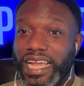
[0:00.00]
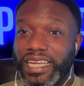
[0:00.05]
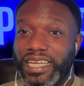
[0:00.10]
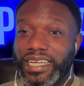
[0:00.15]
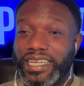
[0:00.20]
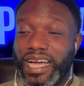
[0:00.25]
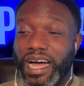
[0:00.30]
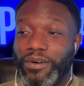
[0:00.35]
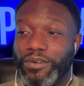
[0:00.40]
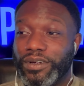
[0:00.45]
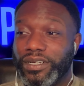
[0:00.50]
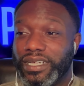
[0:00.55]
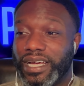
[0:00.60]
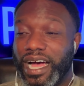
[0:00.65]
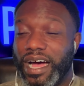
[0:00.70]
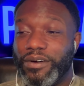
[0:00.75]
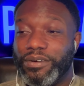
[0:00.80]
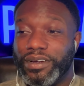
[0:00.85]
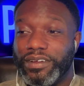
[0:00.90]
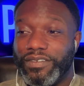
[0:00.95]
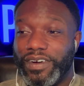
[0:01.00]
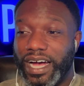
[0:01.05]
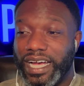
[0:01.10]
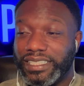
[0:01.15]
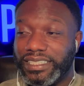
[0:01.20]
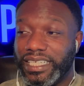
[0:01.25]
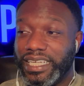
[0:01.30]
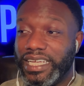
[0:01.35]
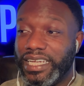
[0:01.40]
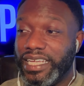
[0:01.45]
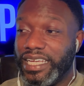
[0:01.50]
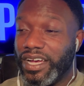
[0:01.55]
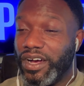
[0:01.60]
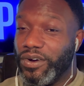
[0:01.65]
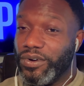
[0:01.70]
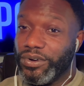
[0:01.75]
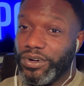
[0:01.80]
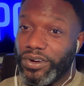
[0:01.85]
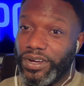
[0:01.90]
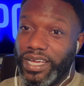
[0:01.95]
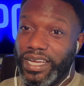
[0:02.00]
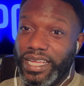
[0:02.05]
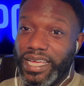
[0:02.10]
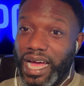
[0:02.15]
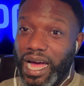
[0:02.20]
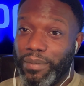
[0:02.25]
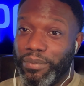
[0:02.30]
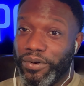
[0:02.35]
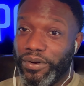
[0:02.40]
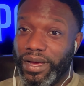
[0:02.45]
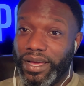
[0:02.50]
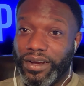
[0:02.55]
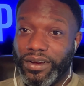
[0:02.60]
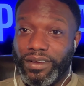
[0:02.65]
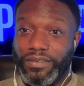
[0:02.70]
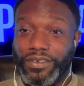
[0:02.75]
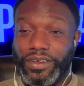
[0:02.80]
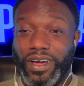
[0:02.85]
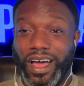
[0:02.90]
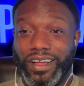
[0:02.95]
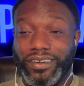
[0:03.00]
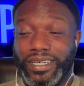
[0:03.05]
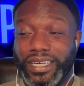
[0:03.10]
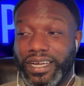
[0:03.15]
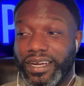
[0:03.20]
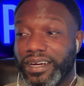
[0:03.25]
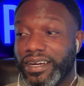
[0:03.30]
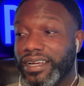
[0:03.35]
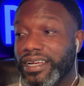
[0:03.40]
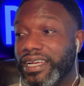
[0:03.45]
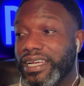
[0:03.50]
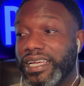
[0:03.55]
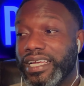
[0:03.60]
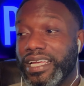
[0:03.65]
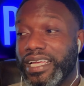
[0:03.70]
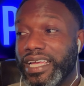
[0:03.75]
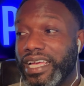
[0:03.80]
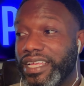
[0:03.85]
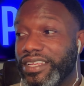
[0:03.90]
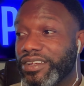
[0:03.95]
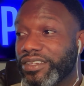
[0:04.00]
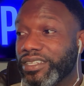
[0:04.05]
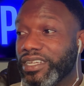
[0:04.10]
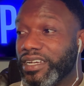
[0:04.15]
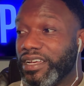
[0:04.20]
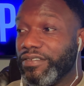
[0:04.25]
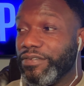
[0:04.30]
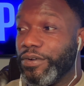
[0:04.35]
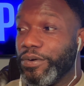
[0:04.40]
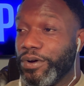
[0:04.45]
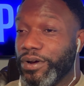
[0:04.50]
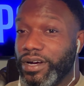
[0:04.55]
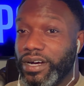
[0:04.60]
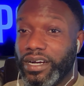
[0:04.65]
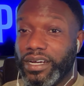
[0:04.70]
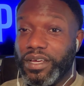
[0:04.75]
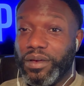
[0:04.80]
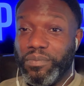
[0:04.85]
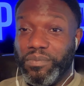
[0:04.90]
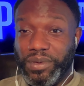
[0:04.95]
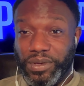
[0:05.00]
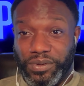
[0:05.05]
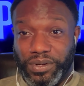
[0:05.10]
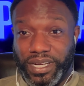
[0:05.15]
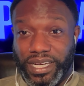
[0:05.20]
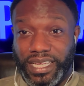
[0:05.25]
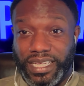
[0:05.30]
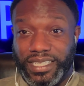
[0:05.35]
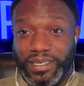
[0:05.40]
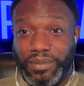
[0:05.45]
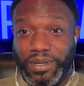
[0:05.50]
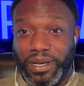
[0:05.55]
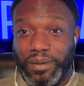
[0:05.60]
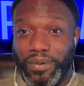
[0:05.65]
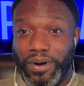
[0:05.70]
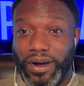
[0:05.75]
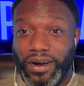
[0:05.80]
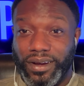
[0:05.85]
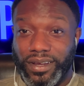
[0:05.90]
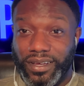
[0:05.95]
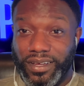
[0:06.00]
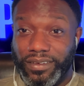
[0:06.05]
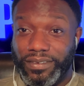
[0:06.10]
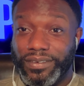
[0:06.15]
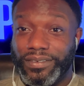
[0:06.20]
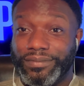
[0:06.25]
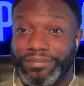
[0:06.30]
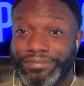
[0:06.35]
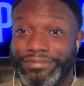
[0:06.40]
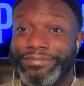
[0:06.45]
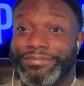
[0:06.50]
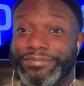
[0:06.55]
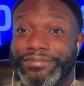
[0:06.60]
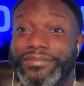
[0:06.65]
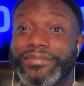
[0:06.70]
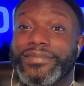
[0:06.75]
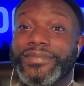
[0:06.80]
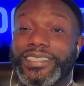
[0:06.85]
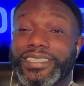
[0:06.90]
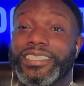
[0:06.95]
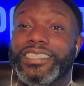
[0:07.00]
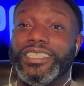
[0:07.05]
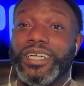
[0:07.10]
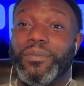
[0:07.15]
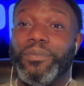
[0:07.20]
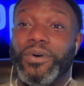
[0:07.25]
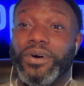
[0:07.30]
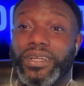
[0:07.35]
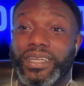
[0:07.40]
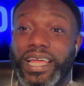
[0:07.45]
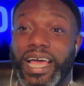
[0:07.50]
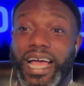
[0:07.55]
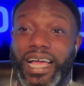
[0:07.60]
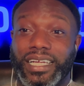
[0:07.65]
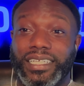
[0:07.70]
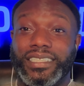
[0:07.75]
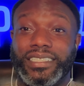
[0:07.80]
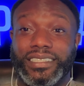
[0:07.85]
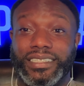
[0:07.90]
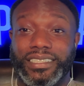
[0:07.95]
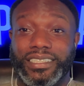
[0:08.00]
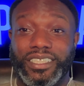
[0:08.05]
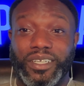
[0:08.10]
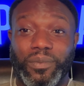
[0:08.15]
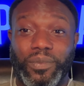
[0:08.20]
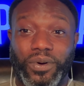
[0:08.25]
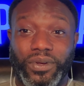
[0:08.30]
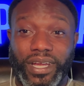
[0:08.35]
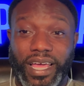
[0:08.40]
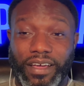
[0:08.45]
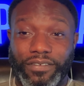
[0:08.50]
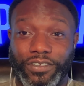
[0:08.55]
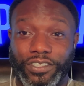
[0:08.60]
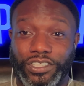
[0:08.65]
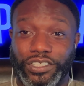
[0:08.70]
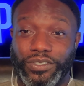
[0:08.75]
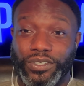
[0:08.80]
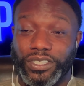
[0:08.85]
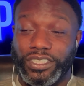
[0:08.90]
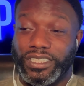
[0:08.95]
I would I would advise any owner, any operator, if you're out there and you're looking for a community to be a part of, jump on that. Jump on that for sure.